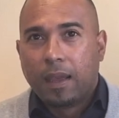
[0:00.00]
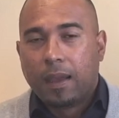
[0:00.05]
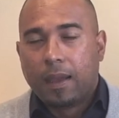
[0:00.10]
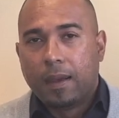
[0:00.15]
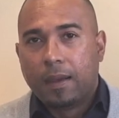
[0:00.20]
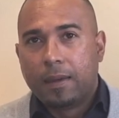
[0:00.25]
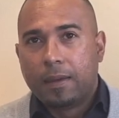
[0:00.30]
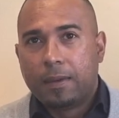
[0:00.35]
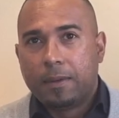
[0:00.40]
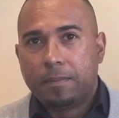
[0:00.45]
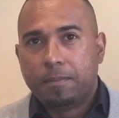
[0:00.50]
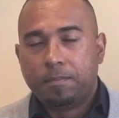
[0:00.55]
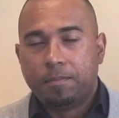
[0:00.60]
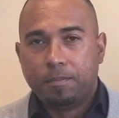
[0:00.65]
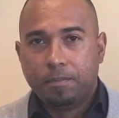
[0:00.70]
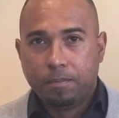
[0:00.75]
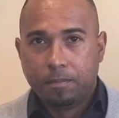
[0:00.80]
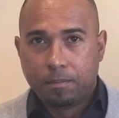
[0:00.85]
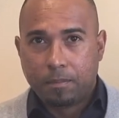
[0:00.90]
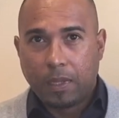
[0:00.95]

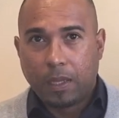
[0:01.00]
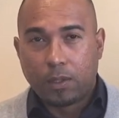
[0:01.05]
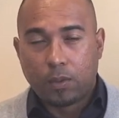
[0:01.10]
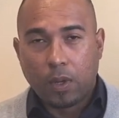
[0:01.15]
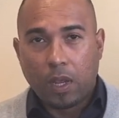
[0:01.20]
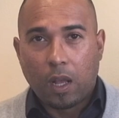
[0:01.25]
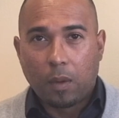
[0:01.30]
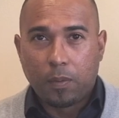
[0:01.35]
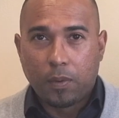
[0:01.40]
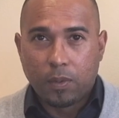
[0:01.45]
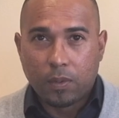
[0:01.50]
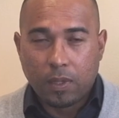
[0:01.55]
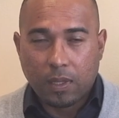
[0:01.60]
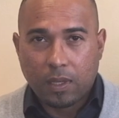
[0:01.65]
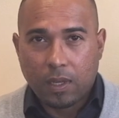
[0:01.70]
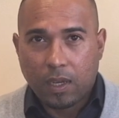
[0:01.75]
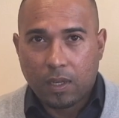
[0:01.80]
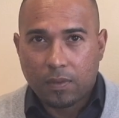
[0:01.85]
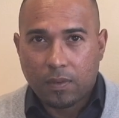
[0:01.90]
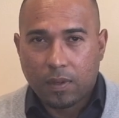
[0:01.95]
and to help you do the
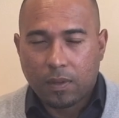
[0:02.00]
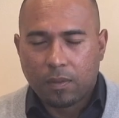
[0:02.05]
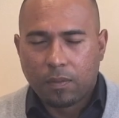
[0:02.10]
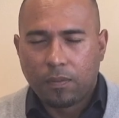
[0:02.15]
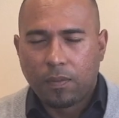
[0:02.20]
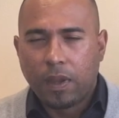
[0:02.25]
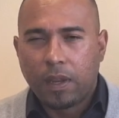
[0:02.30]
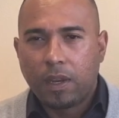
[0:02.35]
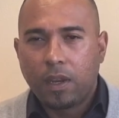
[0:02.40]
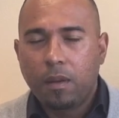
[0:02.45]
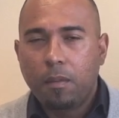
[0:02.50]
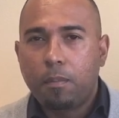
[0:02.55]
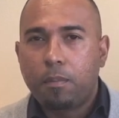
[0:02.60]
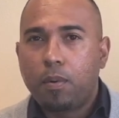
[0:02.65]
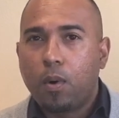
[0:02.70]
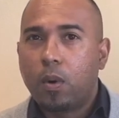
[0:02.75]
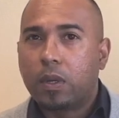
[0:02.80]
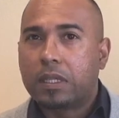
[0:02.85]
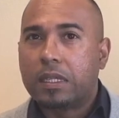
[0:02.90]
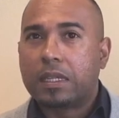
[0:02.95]
cash flow. Very
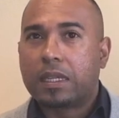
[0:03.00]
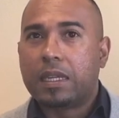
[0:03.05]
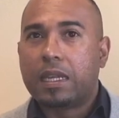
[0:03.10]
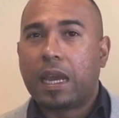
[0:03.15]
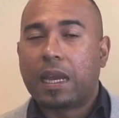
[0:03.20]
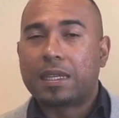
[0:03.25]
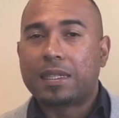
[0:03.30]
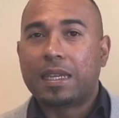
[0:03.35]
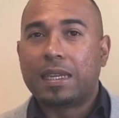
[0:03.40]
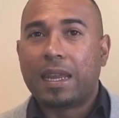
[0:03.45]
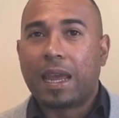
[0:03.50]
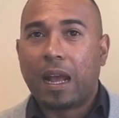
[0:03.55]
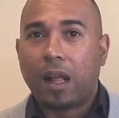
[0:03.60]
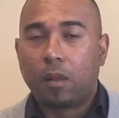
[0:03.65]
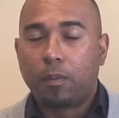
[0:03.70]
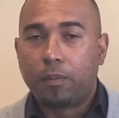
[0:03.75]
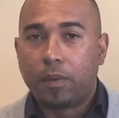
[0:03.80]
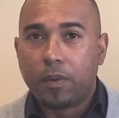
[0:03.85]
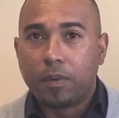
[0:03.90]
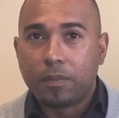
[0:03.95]
importantly, I said
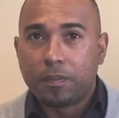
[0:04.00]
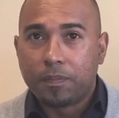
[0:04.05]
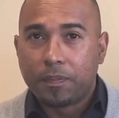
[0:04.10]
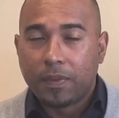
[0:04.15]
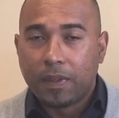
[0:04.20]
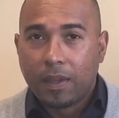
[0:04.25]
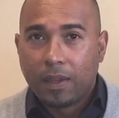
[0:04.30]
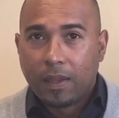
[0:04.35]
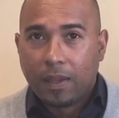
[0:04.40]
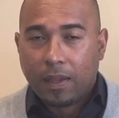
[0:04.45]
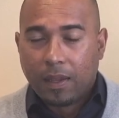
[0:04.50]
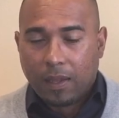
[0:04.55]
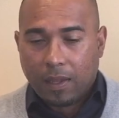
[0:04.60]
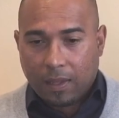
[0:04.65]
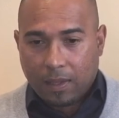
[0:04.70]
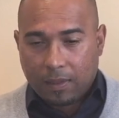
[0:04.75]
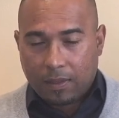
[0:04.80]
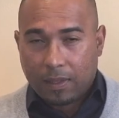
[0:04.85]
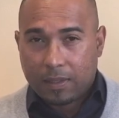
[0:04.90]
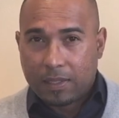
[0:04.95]
help you.
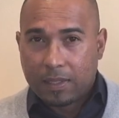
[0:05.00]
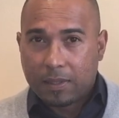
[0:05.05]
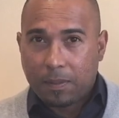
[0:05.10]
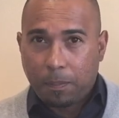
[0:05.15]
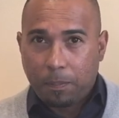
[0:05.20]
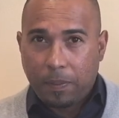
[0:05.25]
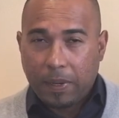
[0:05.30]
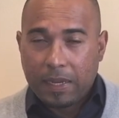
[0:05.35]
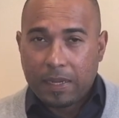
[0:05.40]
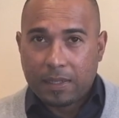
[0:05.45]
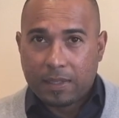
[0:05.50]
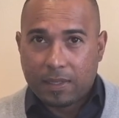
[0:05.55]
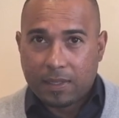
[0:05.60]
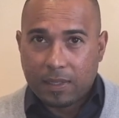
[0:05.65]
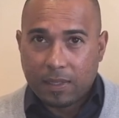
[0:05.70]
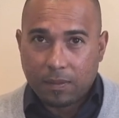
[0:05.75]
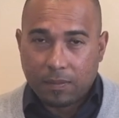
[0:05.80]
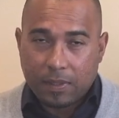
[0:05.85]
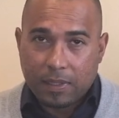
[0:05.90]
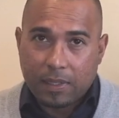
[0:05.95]
This is a paid
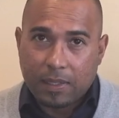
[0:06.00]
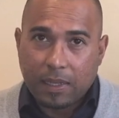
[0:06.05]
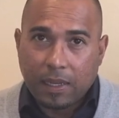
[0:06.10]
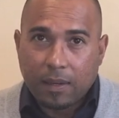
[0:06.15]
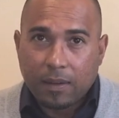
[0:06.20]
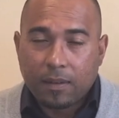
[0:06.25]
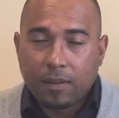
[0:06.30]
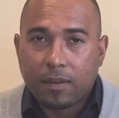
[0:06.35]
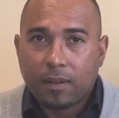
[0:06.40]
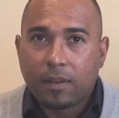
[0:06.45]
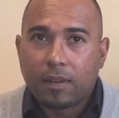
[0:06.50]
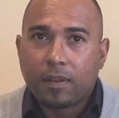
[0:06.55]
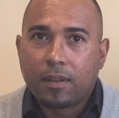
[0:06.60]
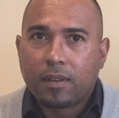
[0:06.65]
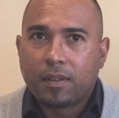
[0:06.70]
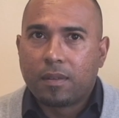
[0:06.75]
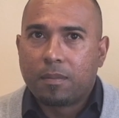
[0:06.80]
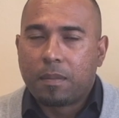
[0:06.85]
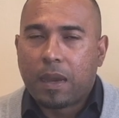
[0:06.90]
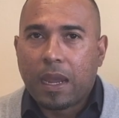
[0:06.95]
service, and
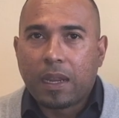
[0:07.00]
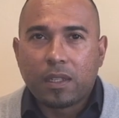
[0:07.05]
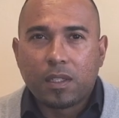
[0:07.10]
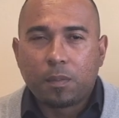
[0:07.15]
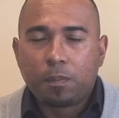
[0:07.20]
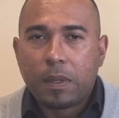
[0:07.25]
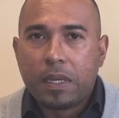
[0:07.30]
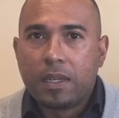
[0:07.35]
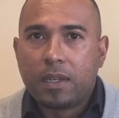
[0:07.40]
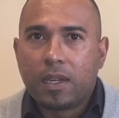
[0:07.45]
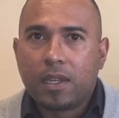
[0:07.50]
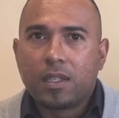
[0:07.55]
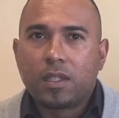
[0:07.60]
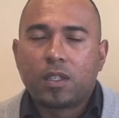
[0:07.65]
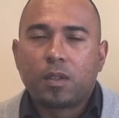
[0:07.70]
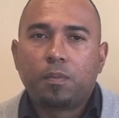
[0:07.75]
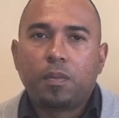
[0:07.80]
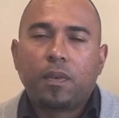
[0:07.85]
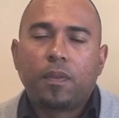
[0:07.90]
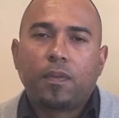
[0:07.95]
in my
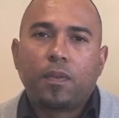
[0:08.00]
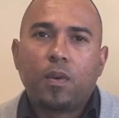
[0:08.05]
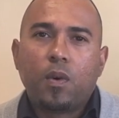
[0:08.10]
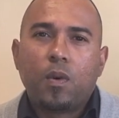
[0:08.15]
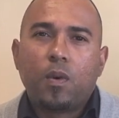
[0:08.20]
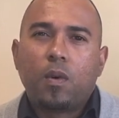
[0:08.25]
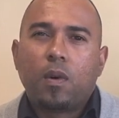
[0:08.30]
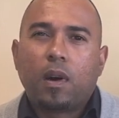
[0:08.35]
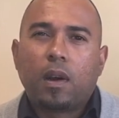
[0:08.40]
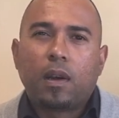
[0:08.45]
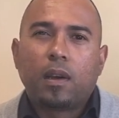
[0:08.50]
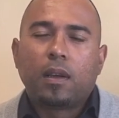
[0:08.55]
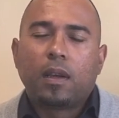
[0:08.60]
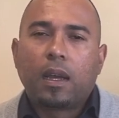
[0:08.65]
experience before,